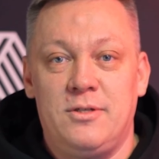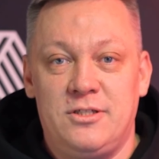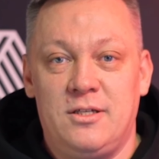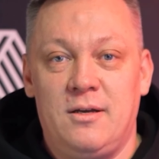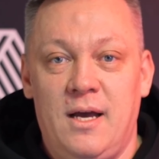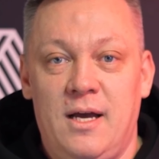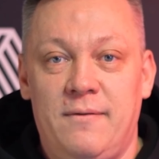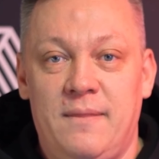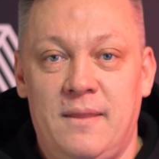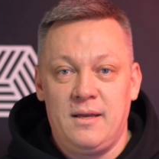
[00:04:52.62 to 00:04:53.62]
still
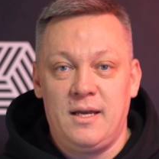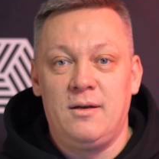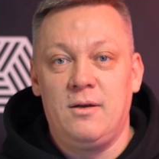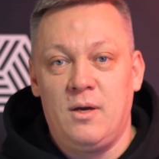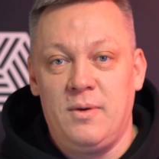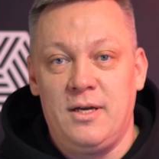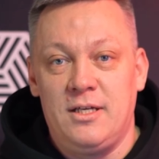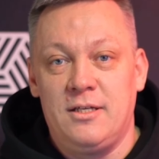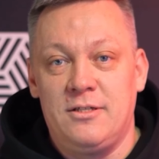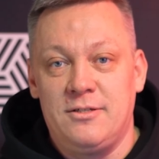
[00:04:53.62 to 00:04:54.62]
live and knowing it
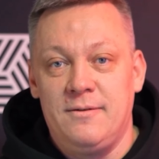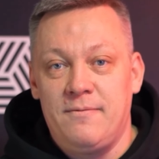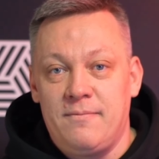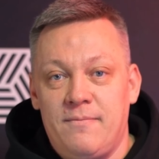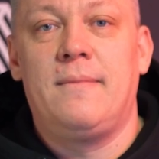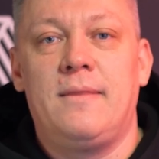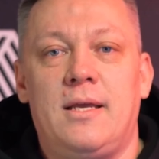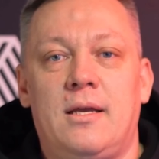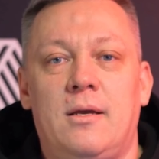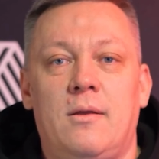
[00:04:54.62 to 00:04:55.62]
is.
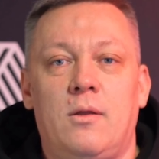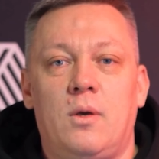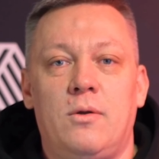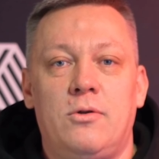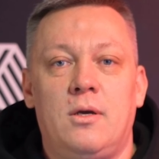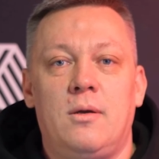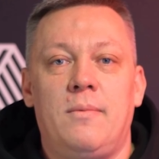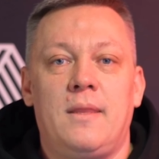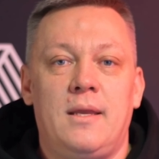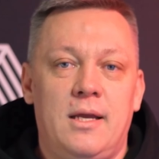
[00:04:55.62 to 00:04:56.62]
Think
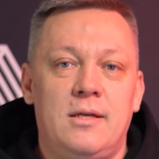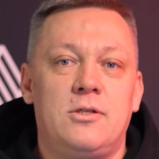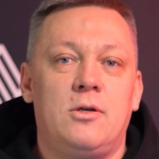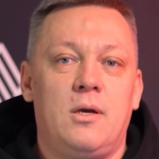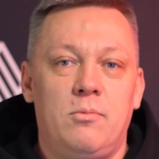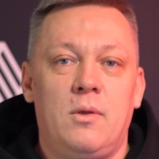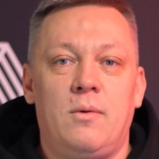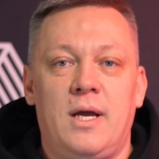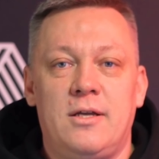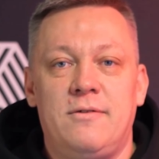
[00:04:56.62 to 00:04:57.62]
long-term and start
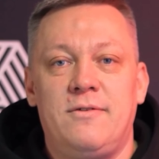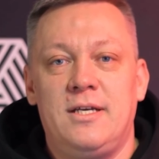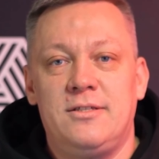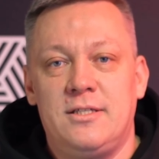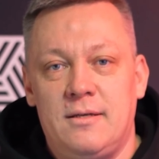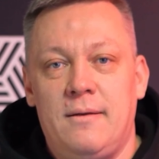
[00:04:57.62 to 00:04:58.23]
proactive testing.